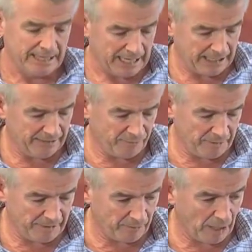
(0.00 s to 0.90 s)
and if we
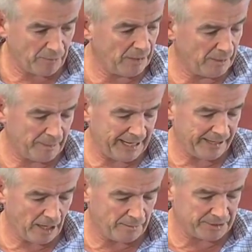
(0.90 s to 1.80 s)
when we will pay
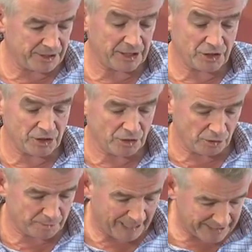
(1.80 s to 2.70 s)
compensation to
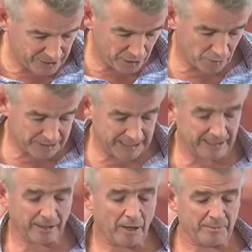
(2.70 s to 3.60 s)
those passengers who are entitled
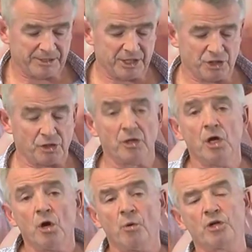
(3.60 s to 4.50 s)
to compensation,
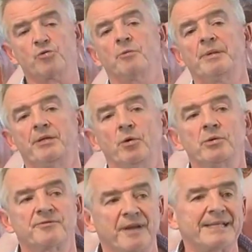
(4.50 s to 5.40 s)
which will be
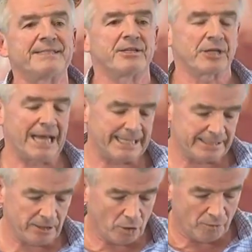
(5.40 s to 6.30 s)
those flights that are
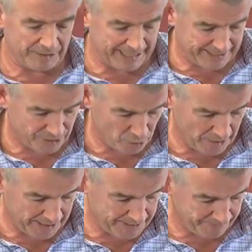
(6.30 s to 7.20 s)
cancelled over the next two
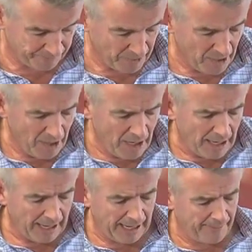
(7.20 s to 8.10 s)
weeks.
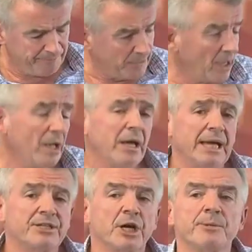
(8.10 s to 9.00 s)
Um,
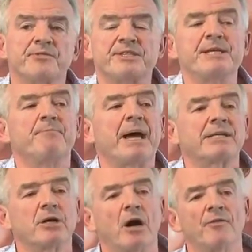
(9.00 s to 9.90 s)
in terms of its
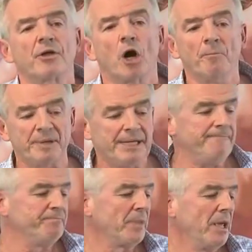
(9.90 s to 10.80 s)
impact on the company,
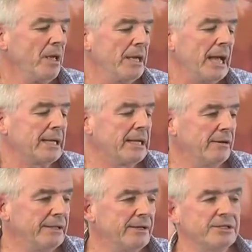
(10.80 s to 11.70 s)
yeah,
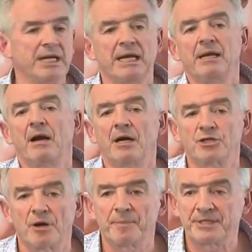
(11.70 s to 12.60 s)
clearly there's a large
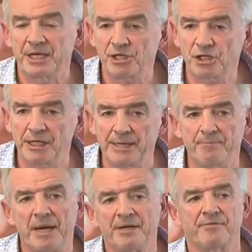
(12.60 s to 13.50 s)
reputational
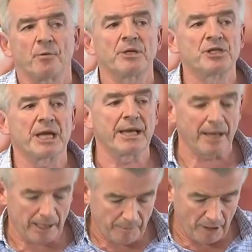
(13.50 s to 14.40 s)
impact for which, again,
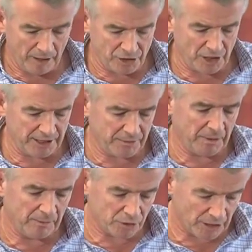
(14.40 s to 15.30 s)
I apologise.
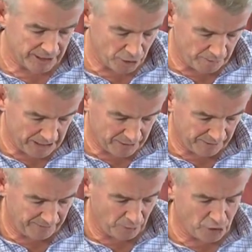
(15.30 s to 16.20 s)
We will try to do better in
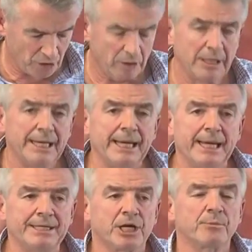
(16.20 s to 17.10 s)
future.
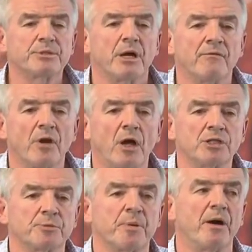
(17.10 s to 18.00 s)
In terms of
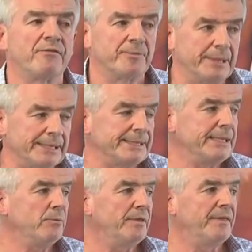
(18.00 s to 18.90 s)
lost
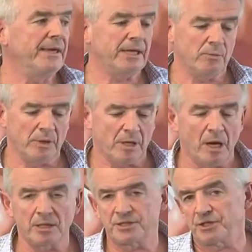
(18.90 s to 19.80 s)
profitability, we think it will
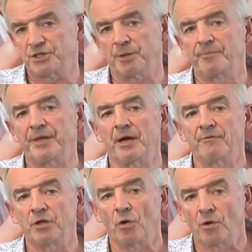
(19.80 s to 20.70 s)
cost us something of
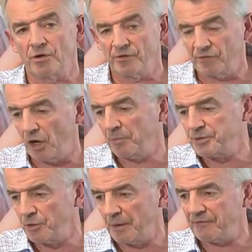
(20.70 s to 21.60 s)
the order of up
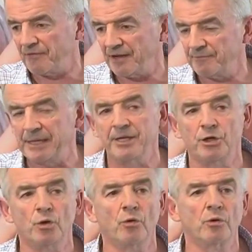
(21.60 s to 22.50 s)
to about 5 million
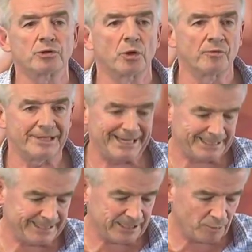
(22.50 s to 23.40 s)
euros over the next
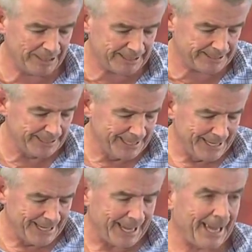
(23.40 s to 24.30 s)
six weeks.
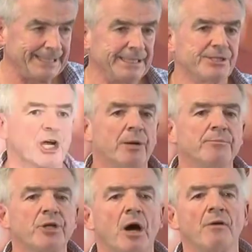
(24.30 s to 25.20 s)
And in
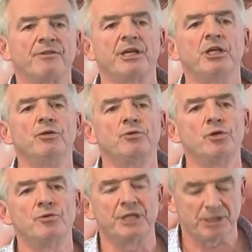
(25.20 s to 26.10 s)
terms of the EU
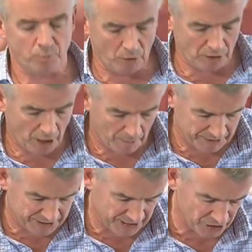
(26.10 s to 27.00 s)
261
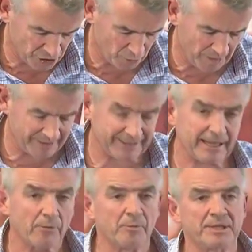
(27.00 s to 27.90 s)
compensation, we think
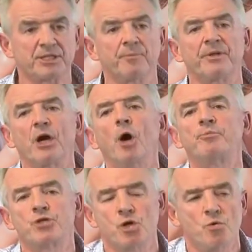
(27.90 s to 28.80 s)
that will be something up
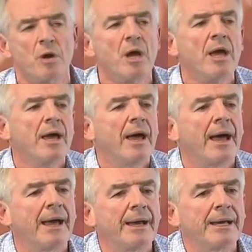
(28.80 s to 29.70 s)
to
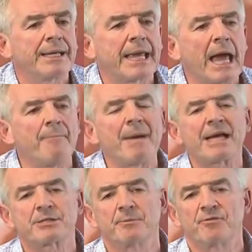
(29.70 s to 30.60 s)
a
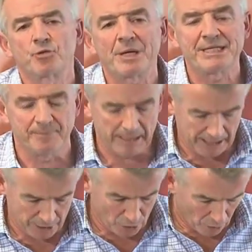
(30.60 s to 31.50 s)
maximum of 20
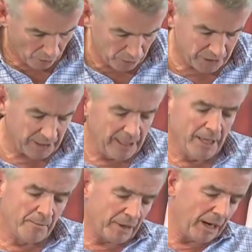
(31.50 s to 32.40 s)
million euros,
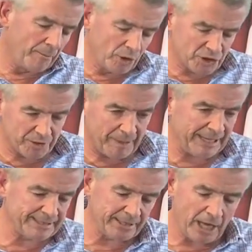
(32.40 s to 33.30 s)
but much
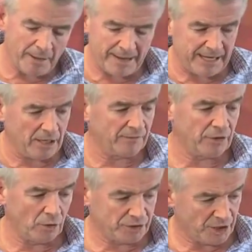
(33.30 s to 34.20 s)
depends on how many of the
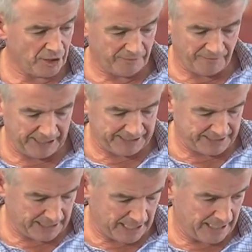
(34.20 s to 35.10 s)
alternate flights
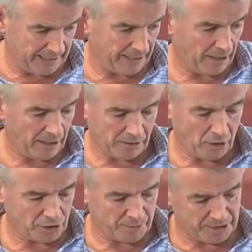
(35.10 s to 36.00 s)
uh, that our
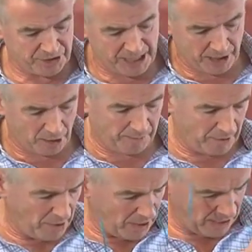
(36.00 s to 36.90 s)
customers take up
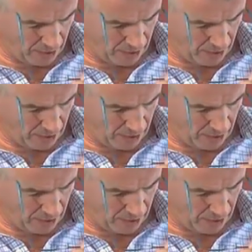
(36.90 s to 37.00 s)
uh,